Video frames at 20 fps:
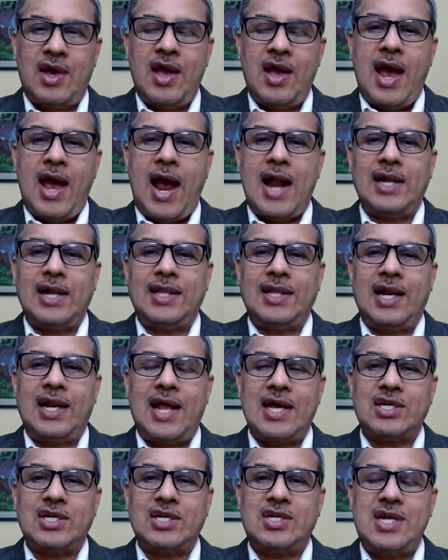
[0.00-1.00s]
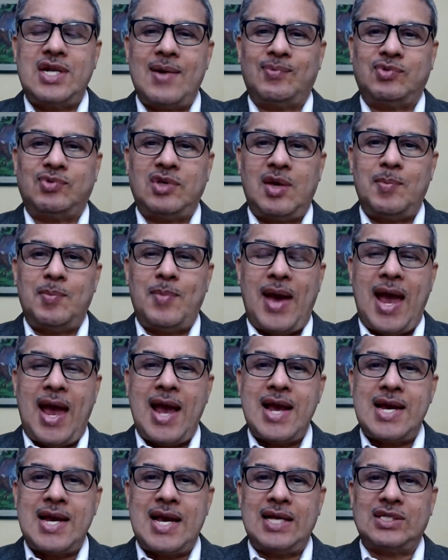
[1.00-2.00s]
And then HDFC
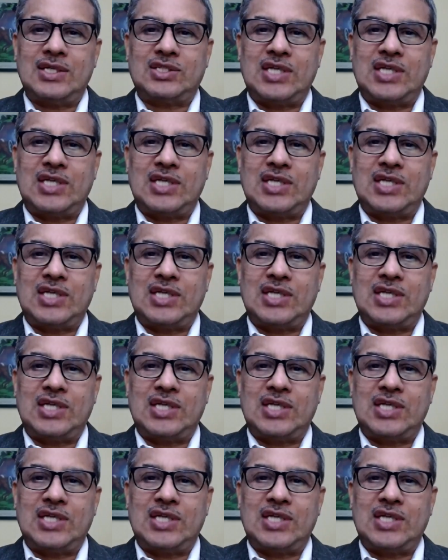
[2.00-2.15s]
Bank is